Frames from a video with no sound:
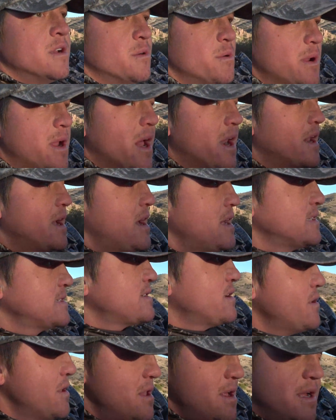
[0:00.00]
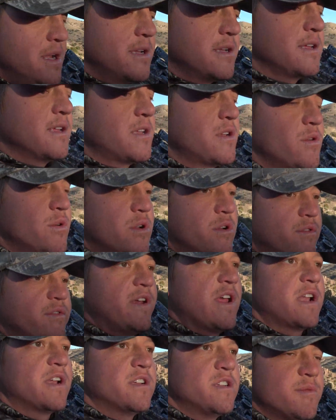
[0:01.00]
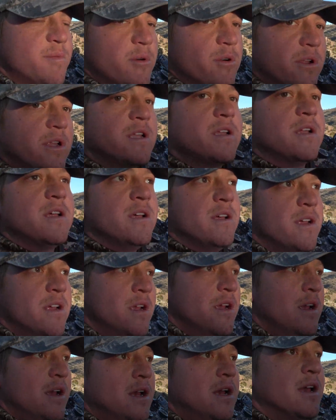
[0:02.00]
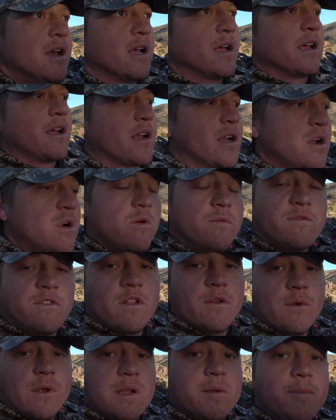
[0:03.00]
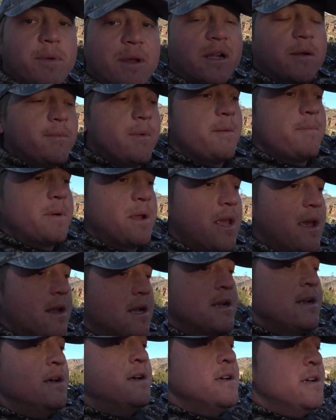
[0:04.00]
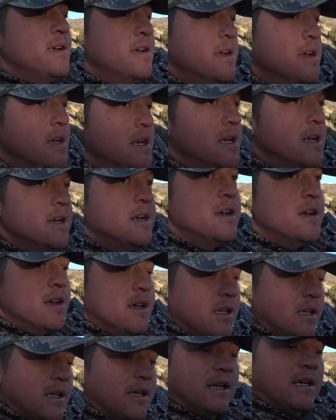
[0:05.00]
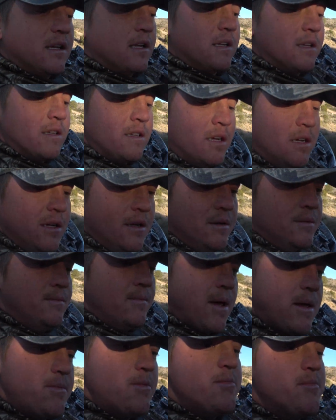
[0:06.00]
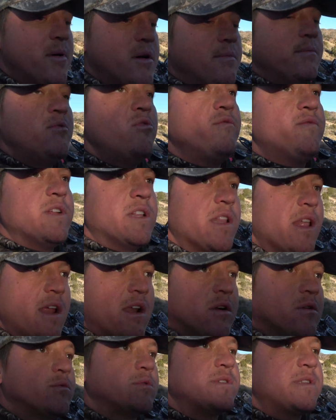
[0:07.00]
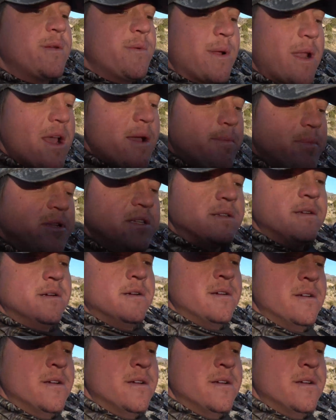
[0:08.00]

we got to hustle, get to a new vantage point, and hopefully we can pick him up again and maybe put a move in later. We'll see what happens.